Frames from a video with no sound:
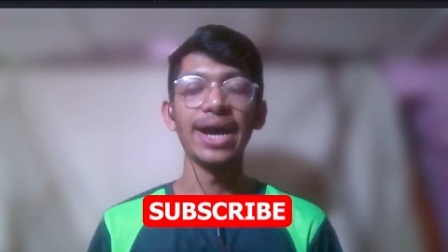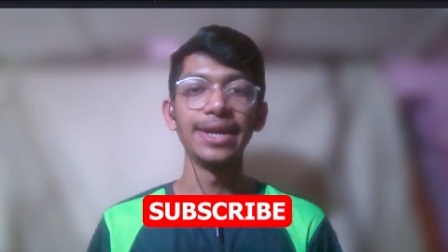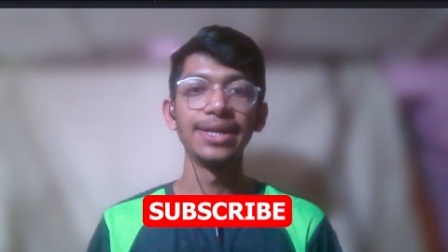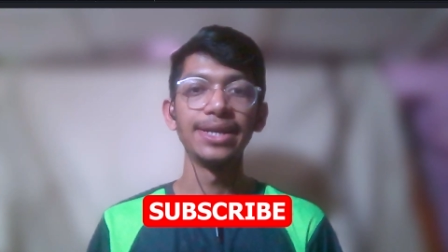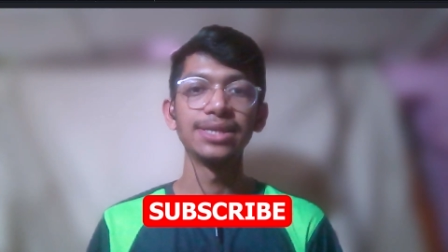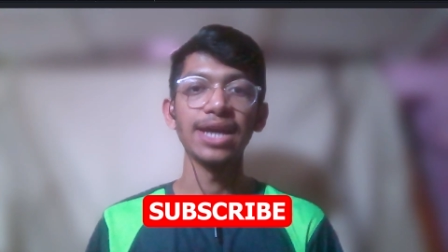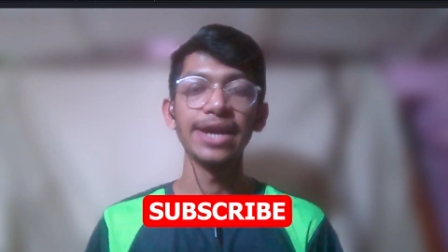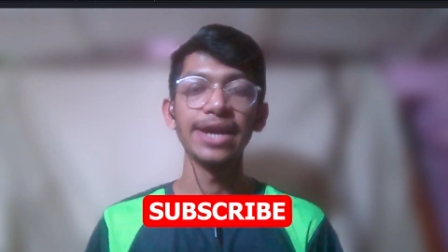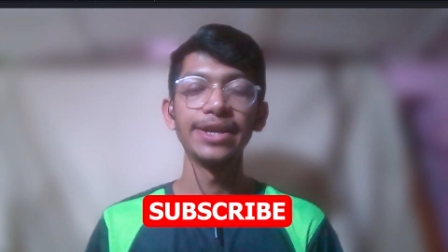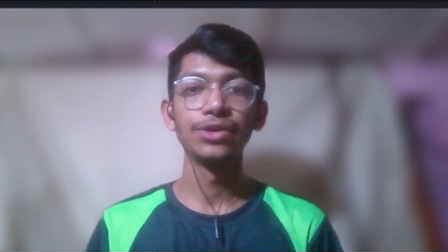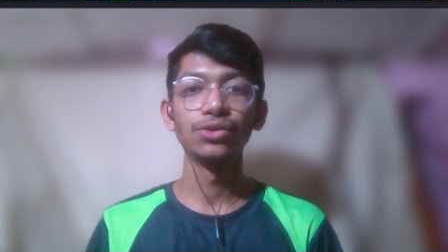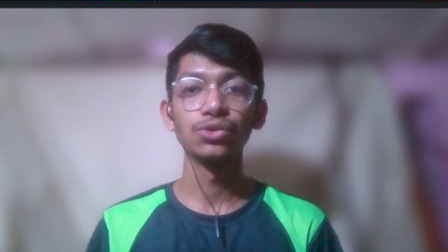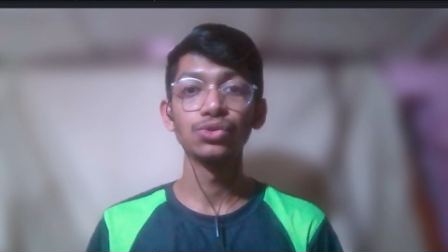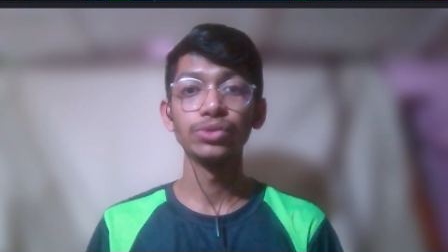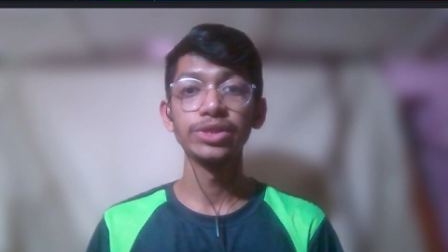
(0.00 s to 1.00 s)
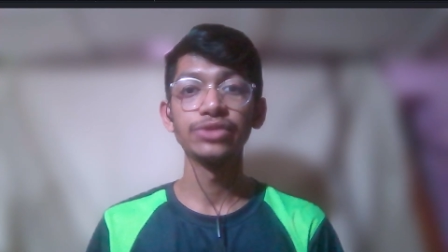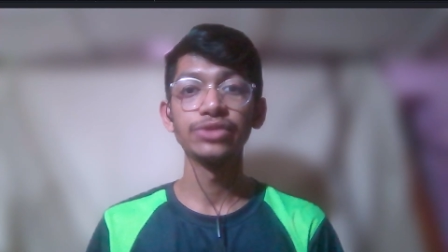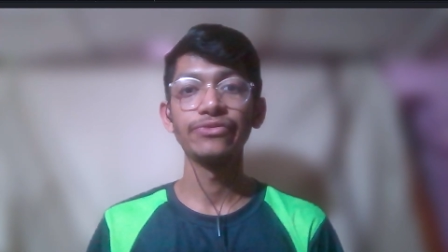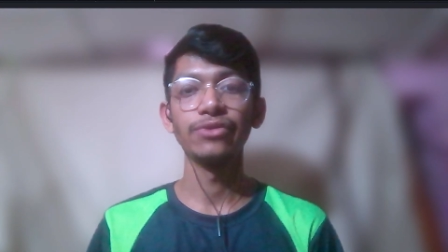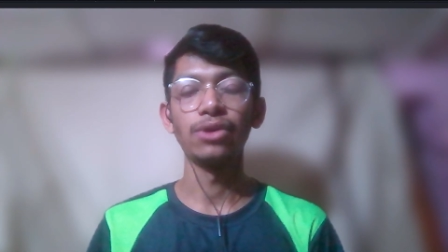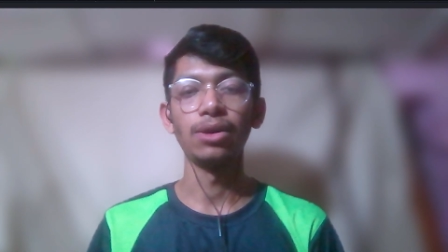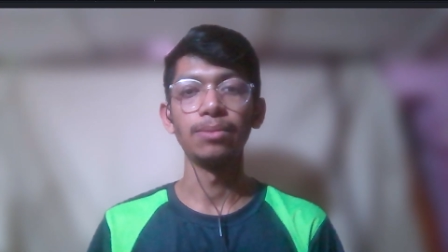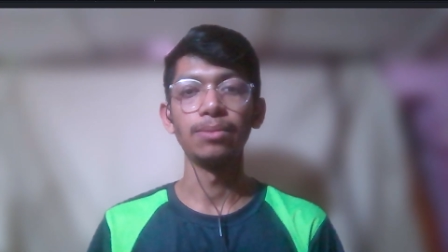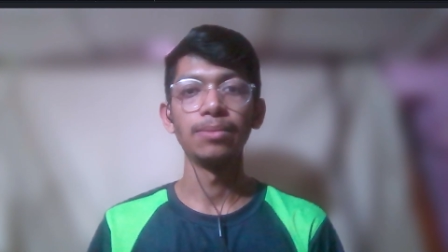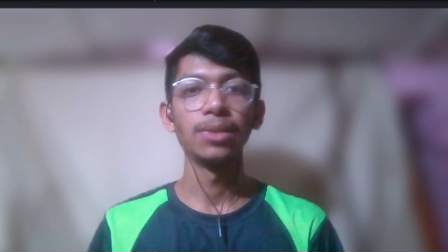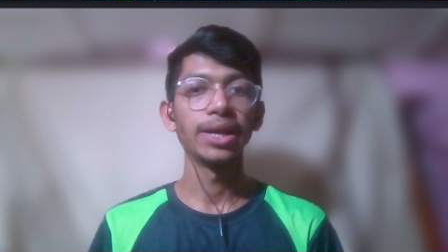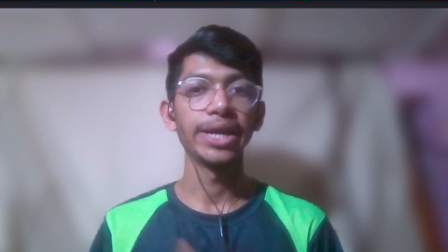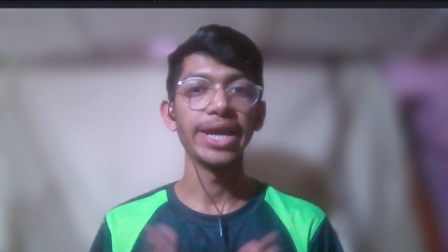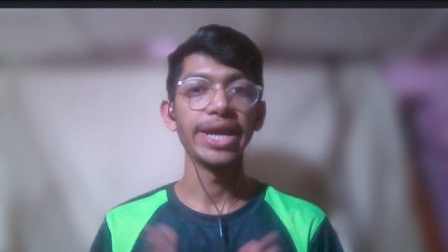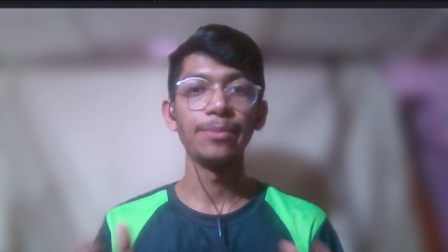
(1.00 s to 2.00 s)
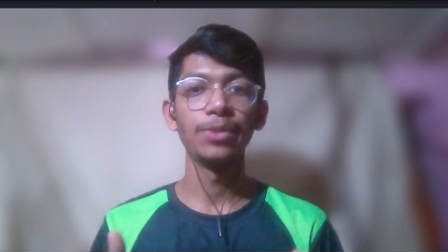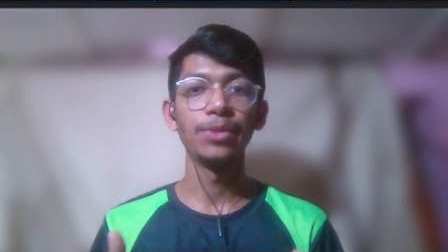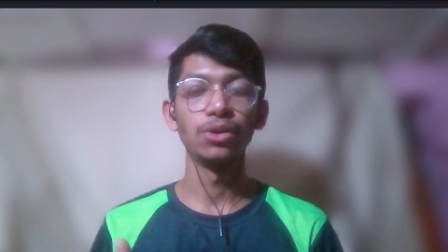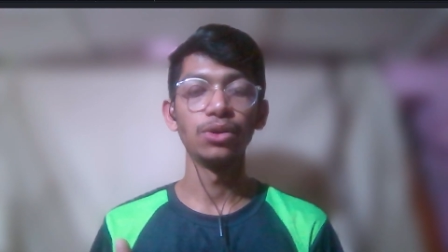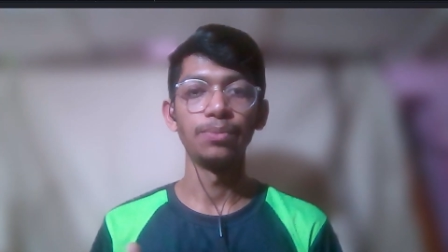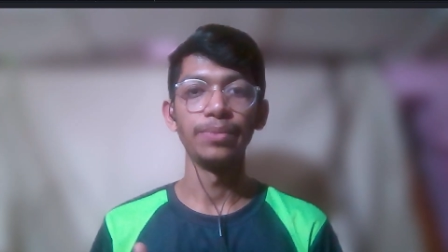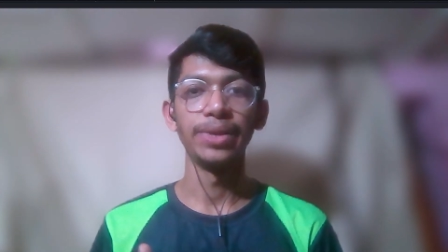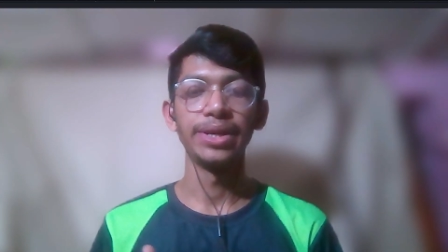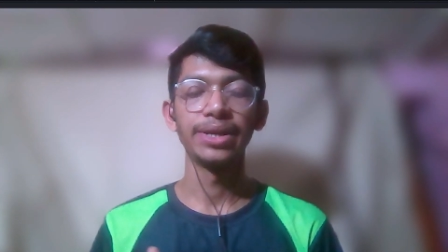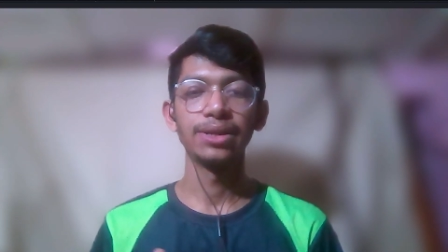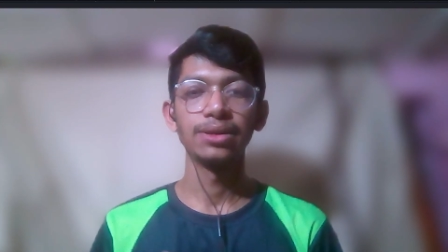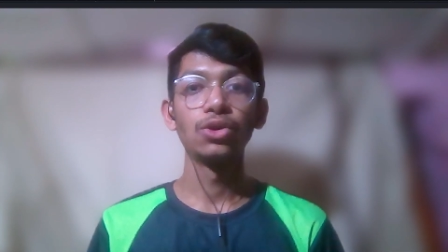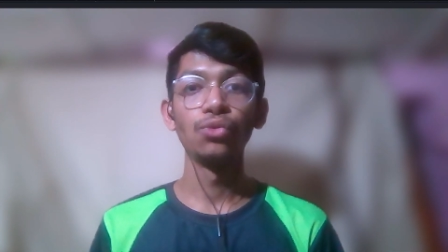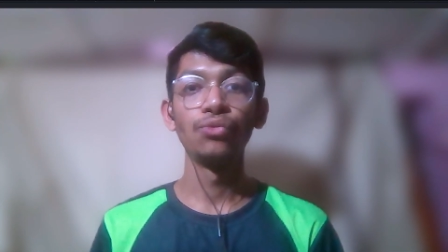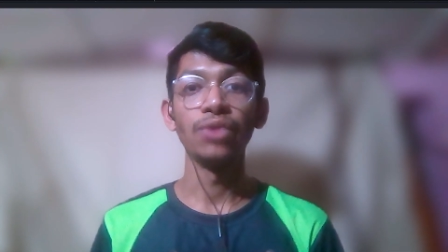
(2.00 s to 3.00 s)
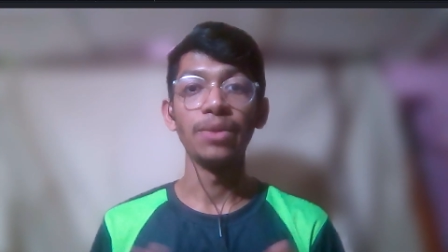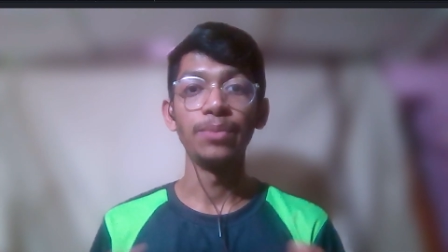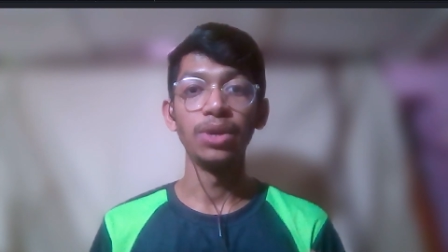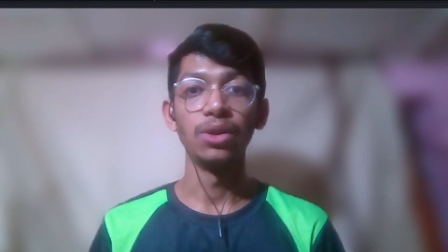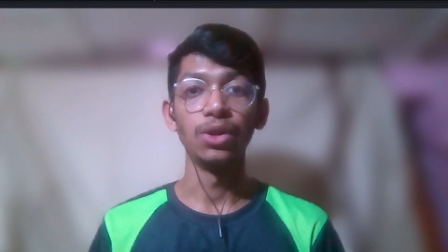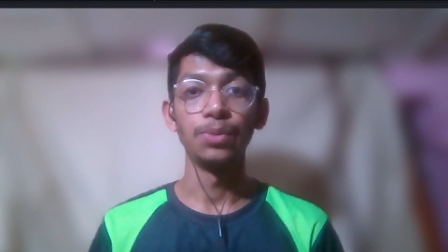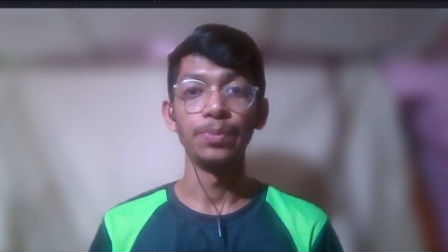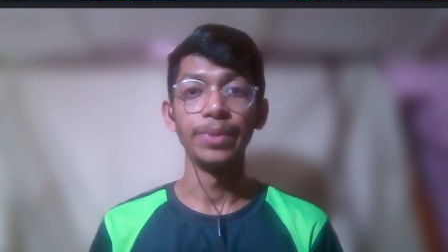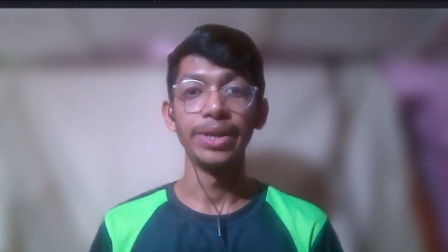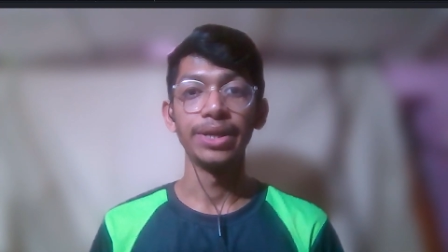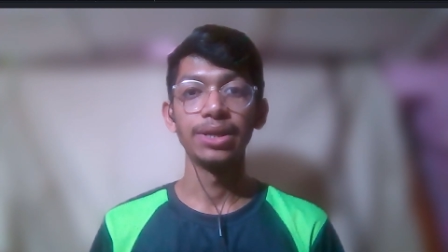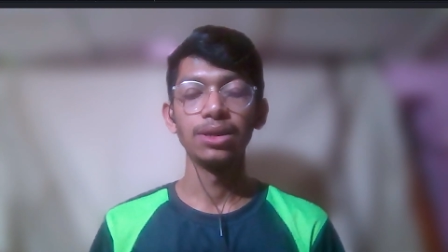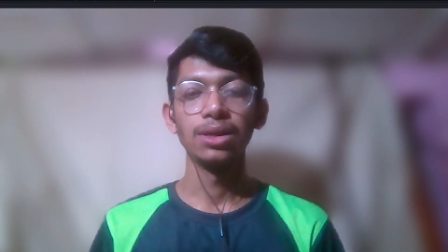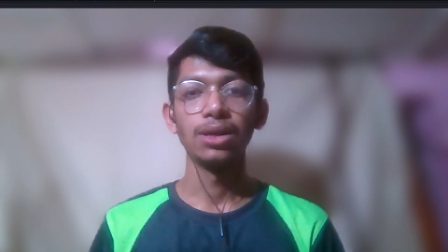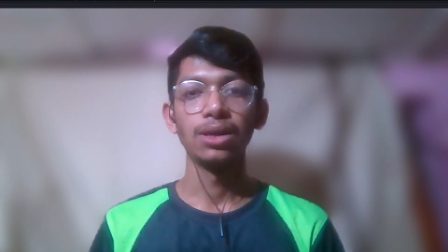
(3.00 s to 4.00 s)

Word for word: I decided to switch from game development to web development.